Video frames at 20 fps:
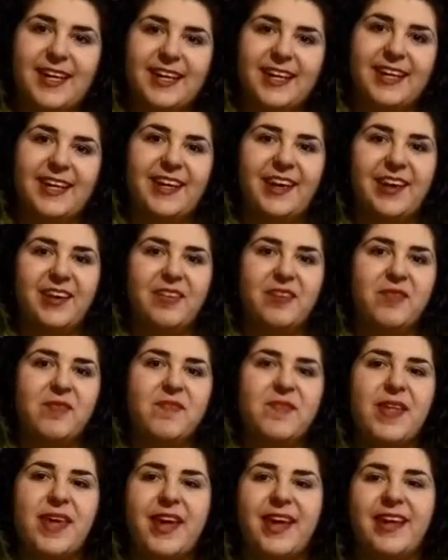
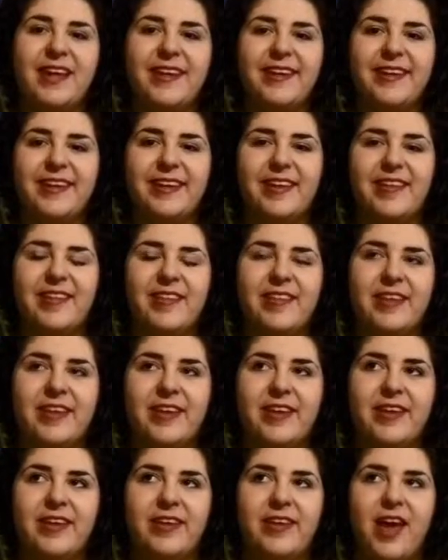And
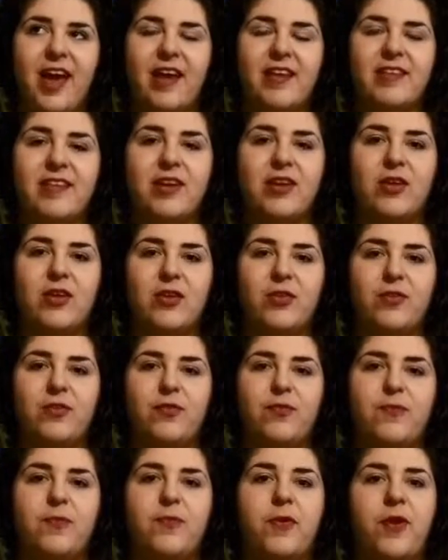she has a lot of
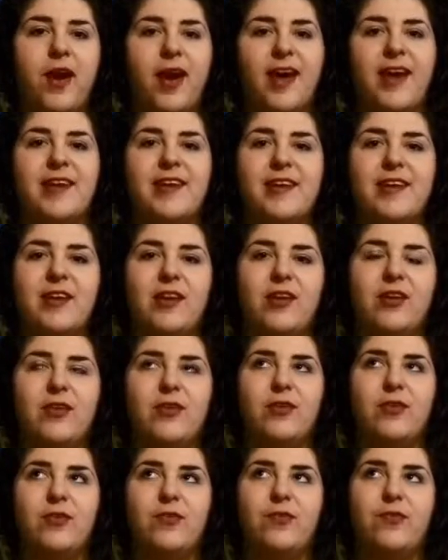pride and a
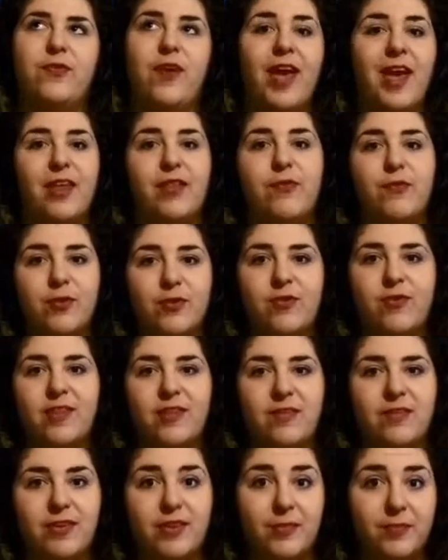lot of faith for
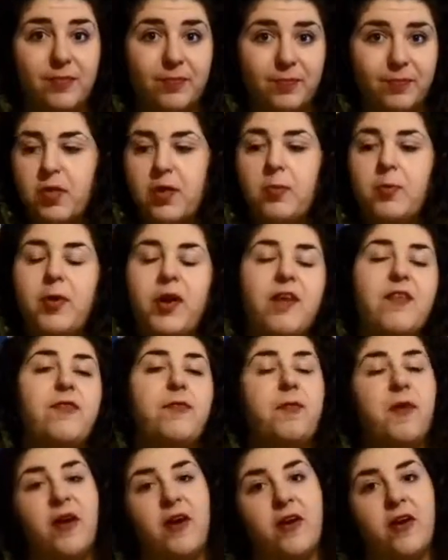Steven. Then we
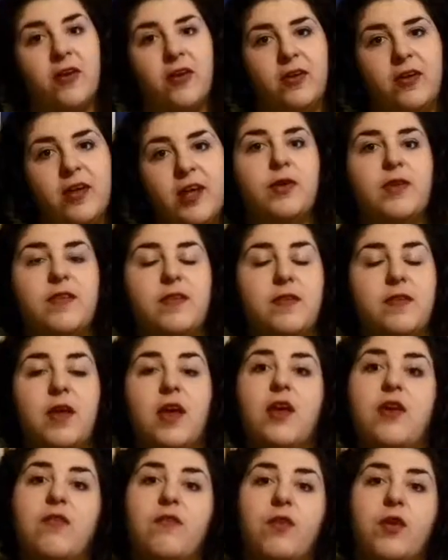have Pearl, who is
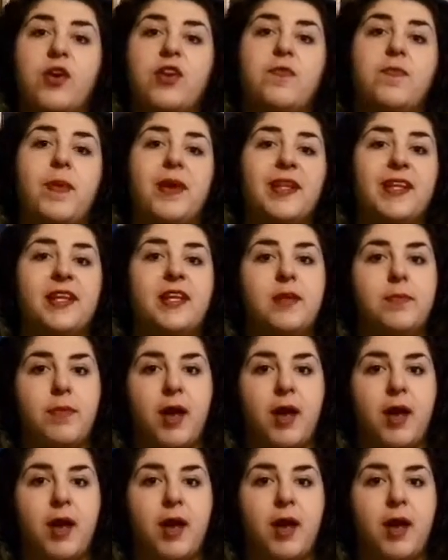voiced by Didi